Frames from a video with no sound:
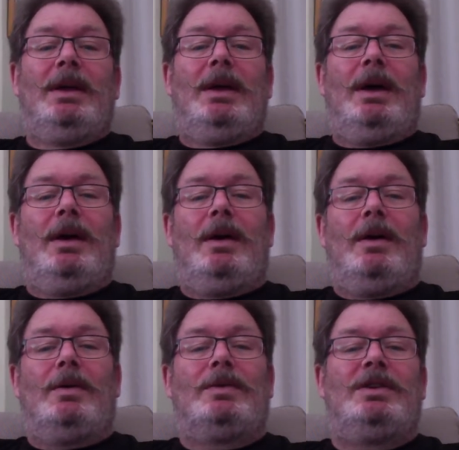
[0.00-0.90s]

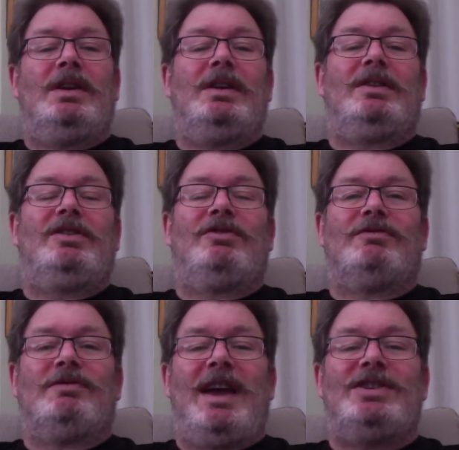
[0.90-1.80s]
"Oh, good
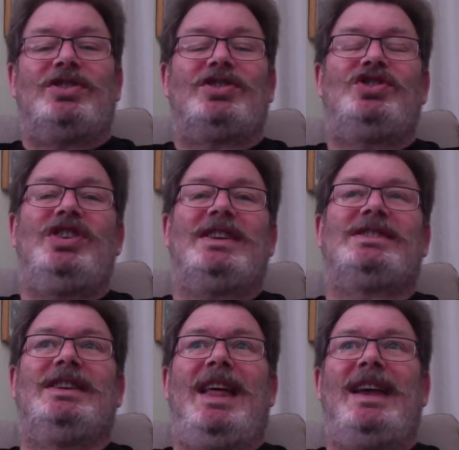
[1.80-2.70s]
gracious,
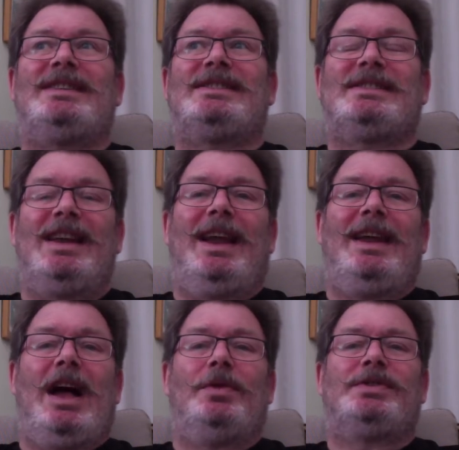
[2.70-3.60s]
just like
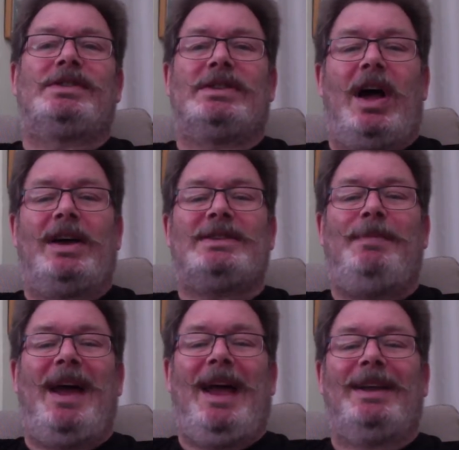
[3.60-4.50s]
silly old
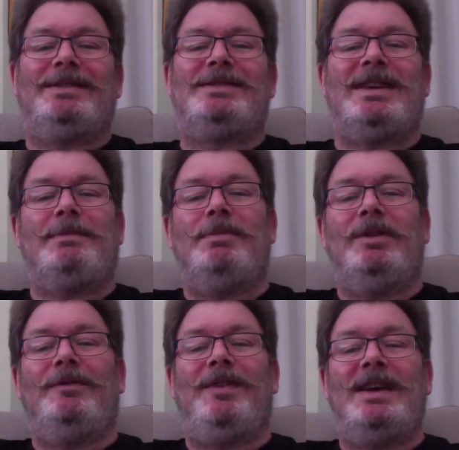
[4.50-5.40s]
Saucepan," said
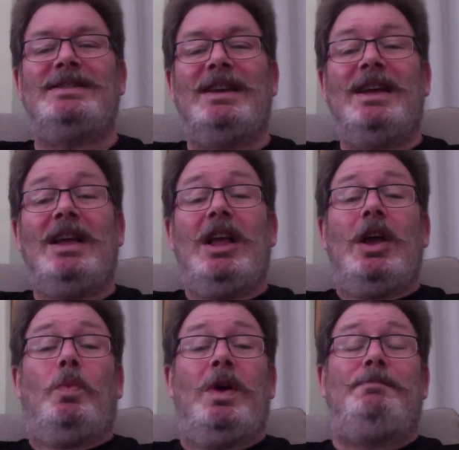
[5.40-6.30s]
Moonface.
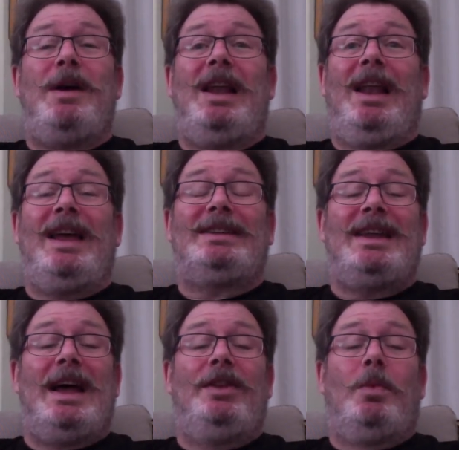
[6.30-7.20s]
"We'd better let
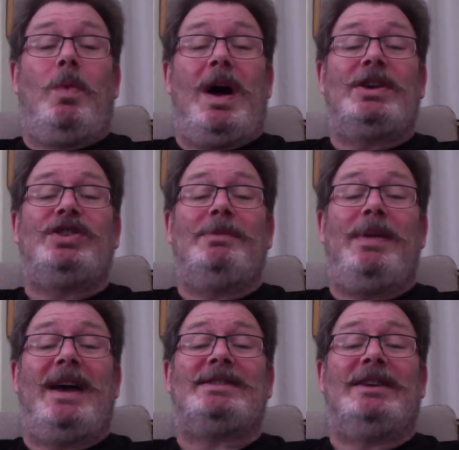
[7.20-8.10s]
down the washing
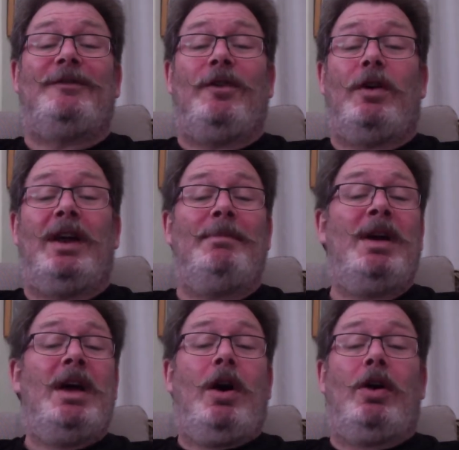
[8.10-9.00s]
basket for
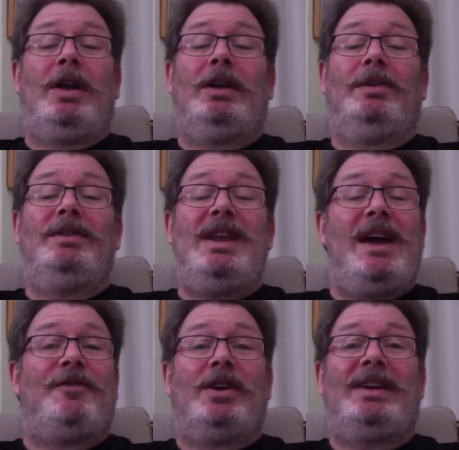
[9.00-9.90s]
him, or he'll
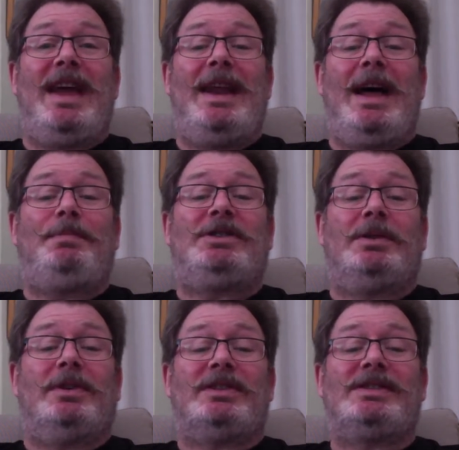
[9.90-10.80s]
never get up
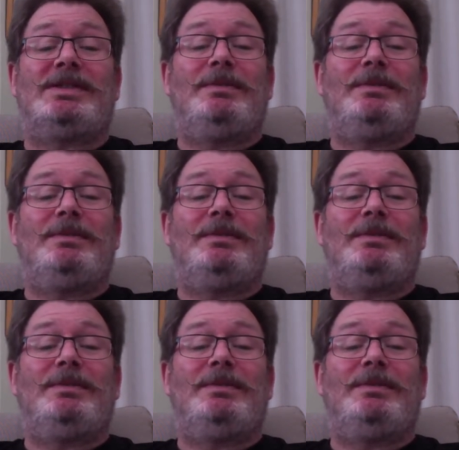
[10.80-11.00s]
to us."